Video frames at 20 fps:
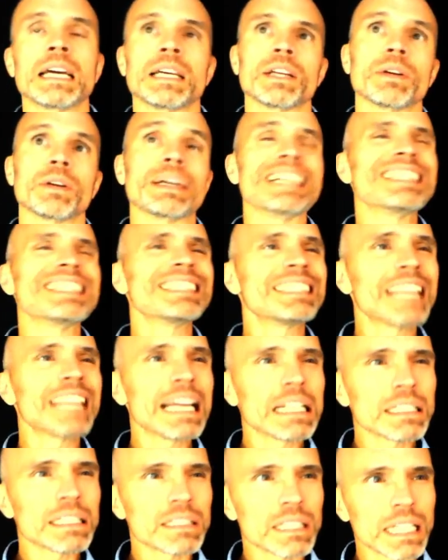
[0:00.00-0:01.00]
he
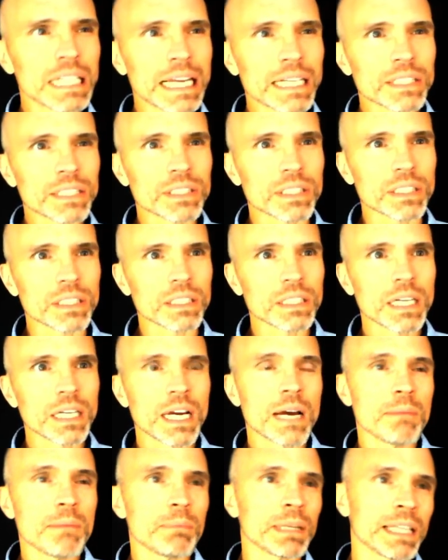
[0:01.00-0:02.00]
said it's a lecture,
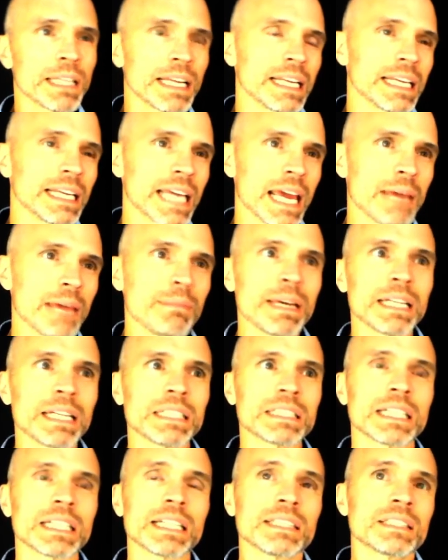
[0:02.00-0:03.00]
but then he came in
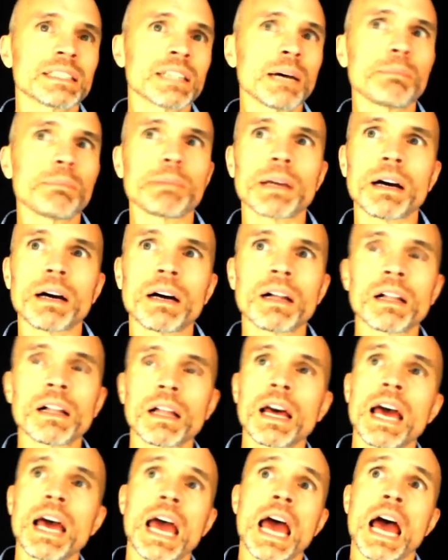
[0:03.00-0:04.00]
and said, "Sup,
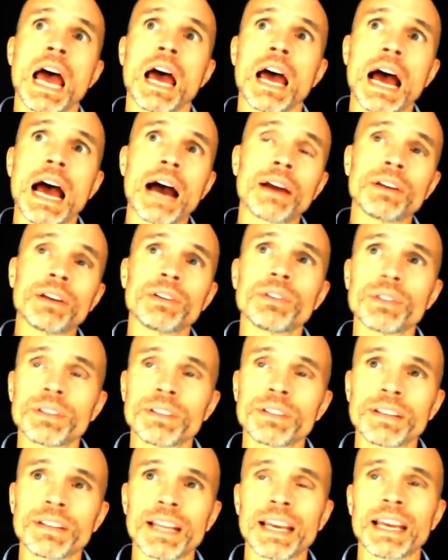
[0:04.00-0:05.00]
y'all, how you
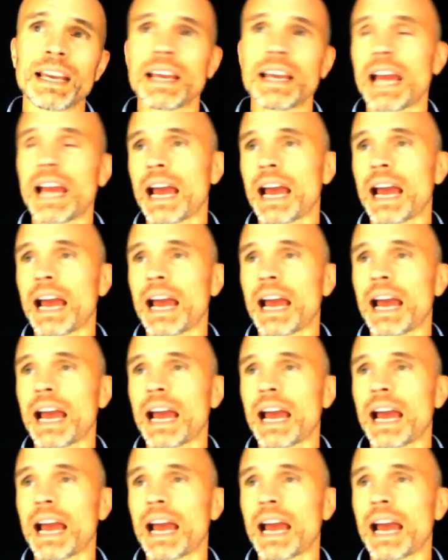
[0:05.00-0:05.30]
doing today?"